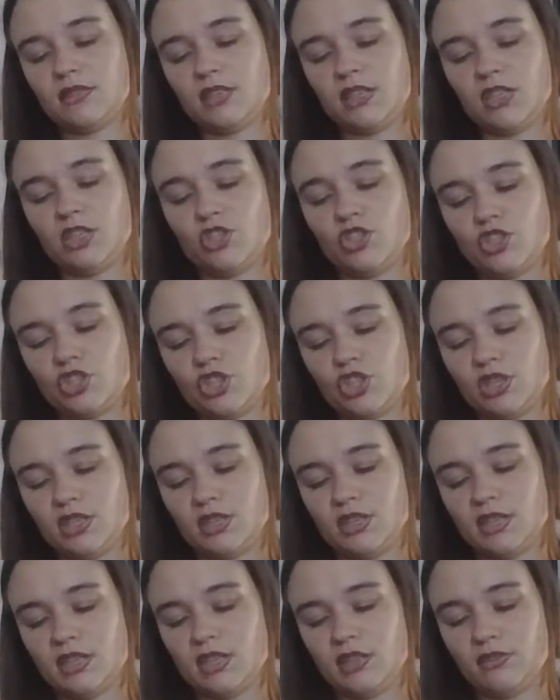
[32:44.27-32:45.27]
inch
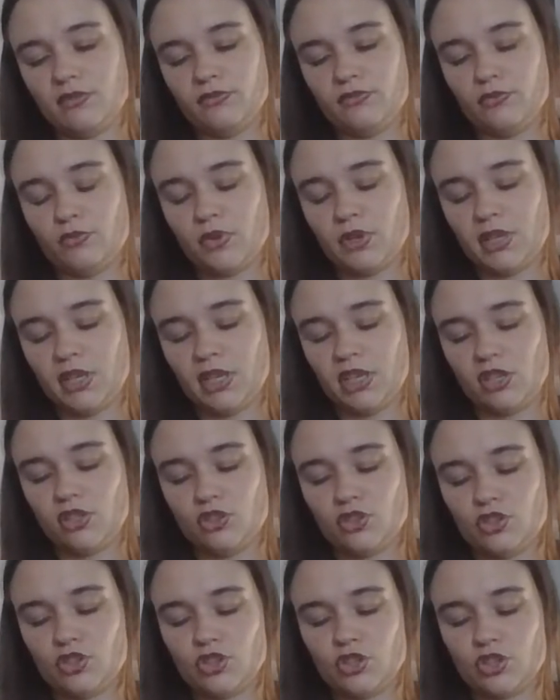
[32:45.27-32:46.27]
instead of 1
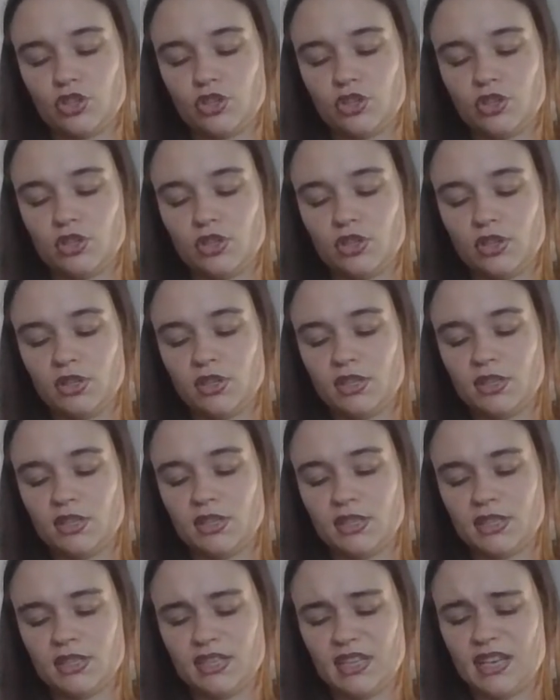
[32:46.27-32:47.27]
inch
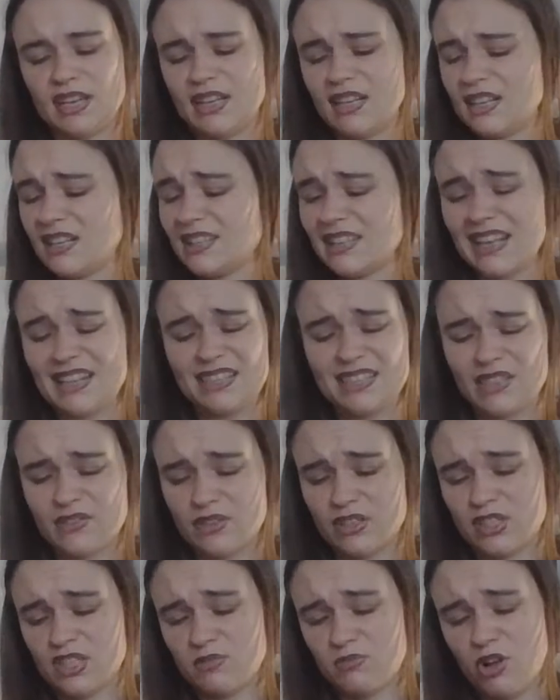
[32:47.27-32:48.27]
design. That's
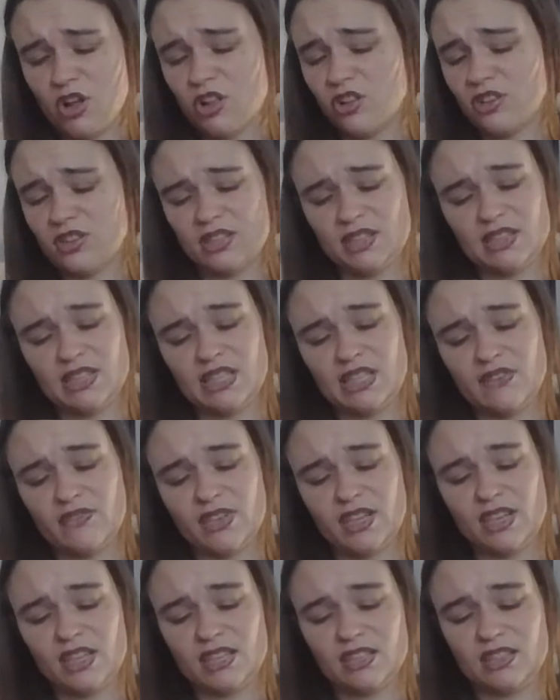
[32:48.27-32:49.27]
even smaller than
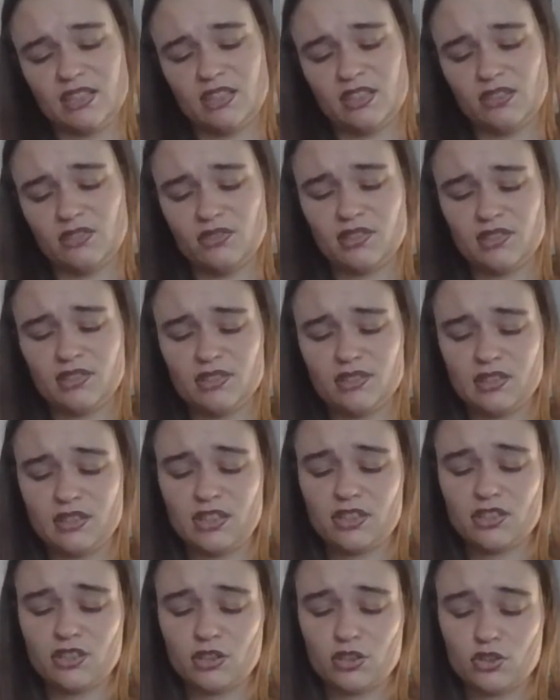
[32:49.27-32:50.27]
7/8 though.
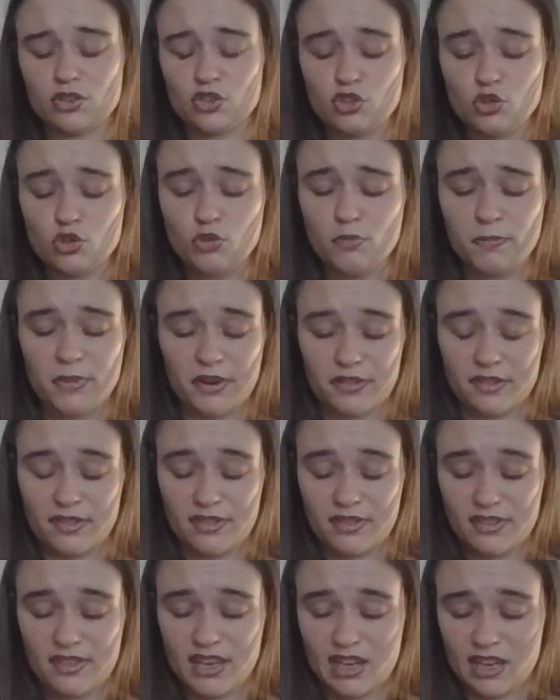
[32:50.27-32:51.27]
These are super
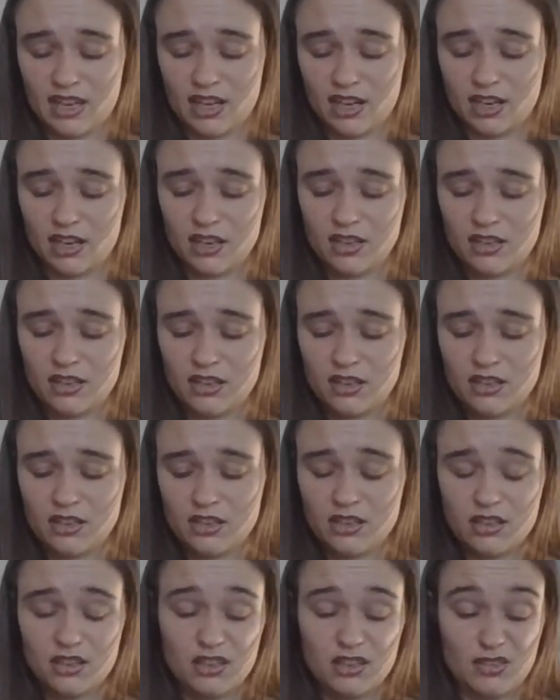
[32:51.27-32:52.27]
thin,
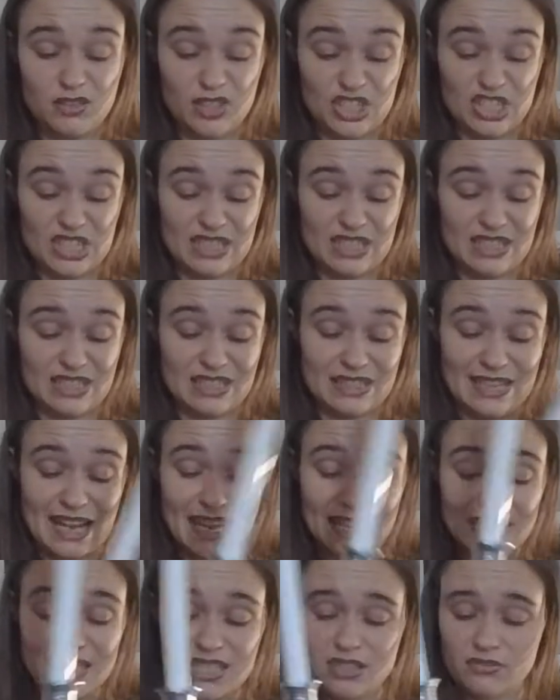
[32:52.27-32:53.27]
which is
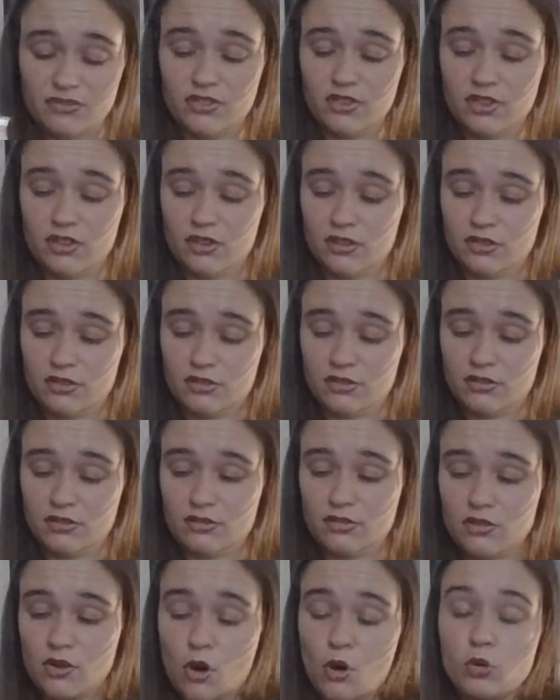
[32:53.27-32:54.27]
nice for
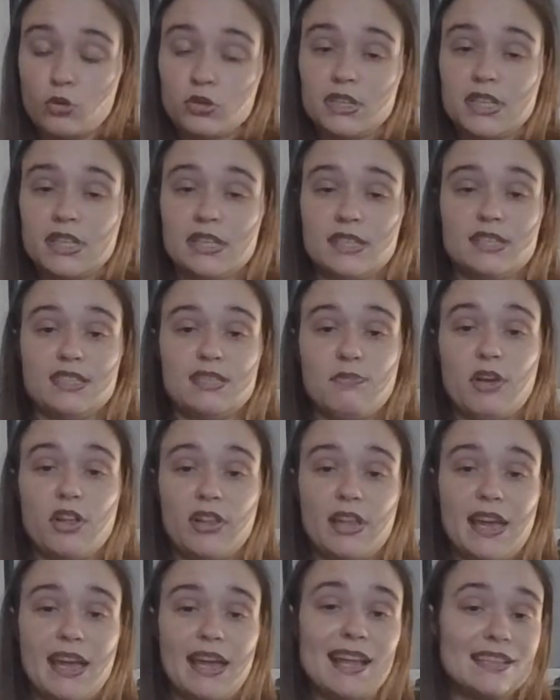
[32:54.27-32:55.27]
holding in
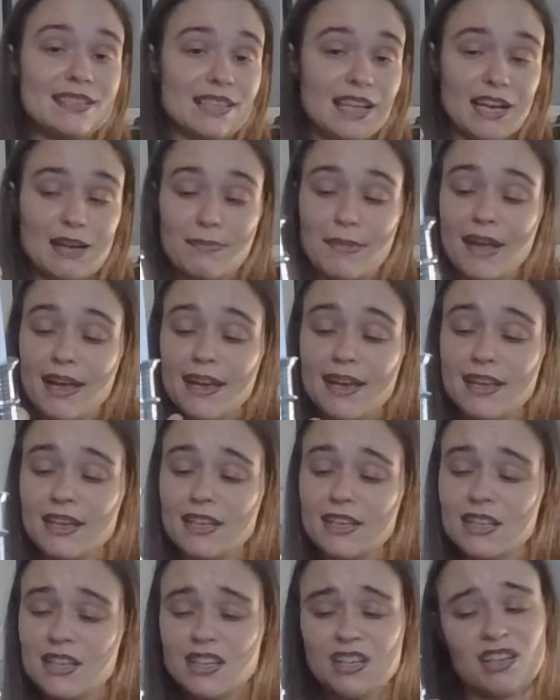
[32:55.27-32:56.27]
small hands like
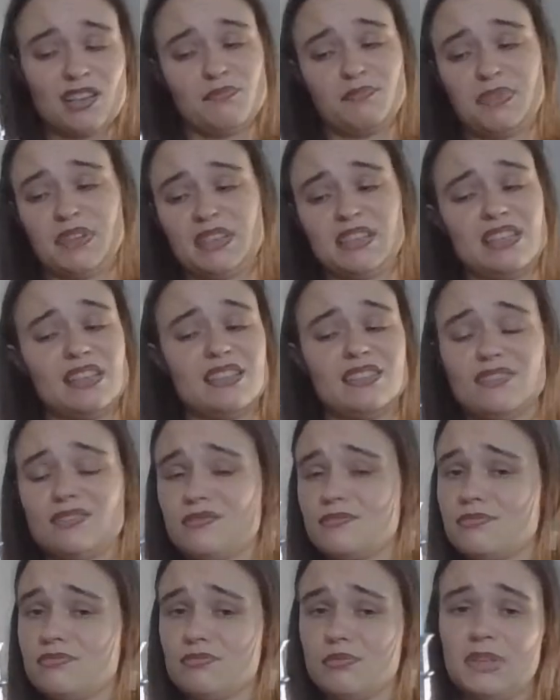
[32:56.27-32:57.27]
mine, but
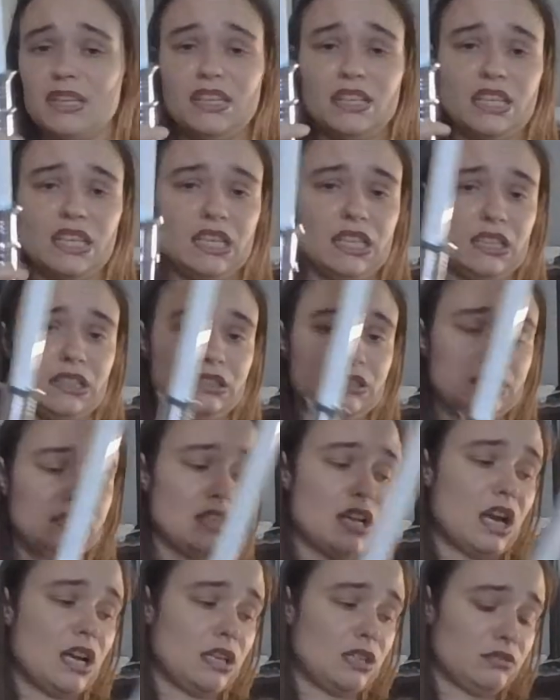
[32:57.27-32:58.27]
it's really
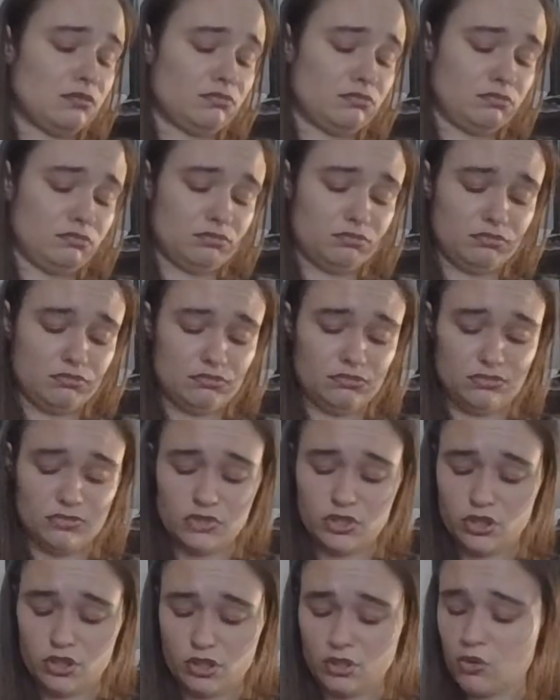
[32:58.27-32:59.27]
not
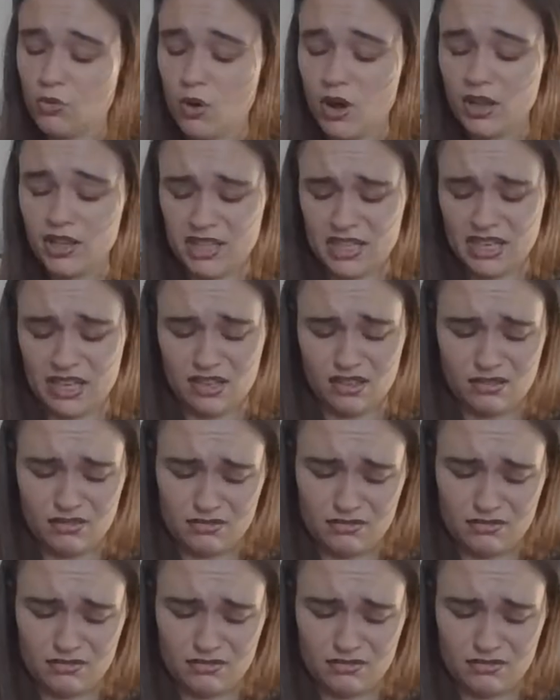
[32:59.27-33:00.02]
good quality.